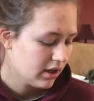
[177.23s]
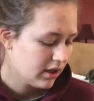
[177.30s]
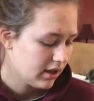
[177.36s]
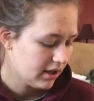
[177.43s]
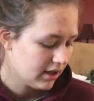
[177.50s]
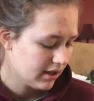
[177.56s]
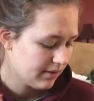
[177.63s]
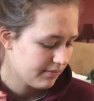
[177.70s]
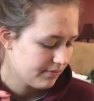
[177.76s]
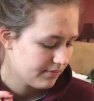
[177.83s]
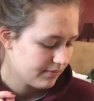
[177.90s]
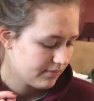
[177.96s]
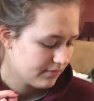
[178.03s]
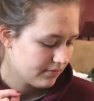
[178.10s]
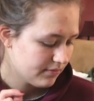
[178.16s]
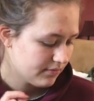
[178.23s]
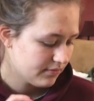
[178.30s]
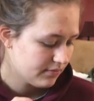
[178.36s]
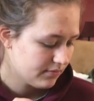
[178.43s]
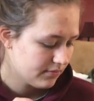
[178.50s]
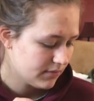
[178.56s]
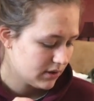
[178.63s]

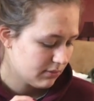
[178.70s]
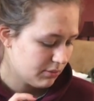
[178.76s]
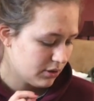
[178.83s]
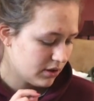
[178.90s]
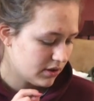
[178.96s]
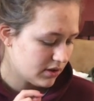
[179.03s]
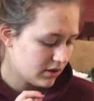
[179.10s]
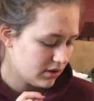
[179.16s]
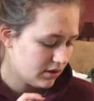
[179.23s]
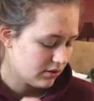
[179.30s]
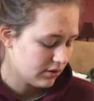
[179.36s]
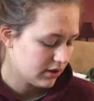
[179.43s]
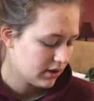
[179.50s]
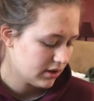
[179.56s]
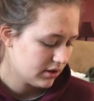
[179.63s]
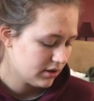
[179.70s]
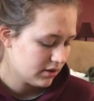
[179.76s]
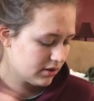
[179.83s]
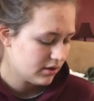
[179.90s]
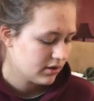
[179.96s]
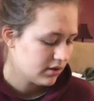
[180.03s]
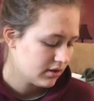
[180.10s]
to put your
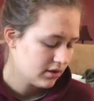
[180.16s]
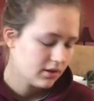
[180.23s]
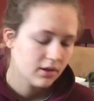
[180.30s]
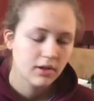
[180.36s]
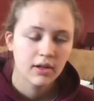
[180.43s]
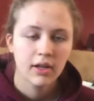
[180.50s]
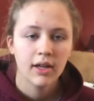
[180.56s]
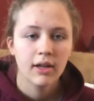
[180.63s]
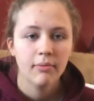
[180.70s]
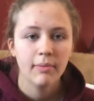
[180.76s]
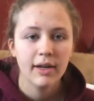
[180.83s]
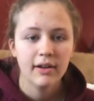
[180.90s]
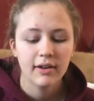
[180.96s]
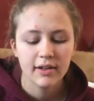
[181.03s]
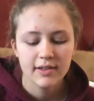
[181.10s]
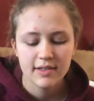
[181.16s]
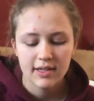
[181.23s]
macrons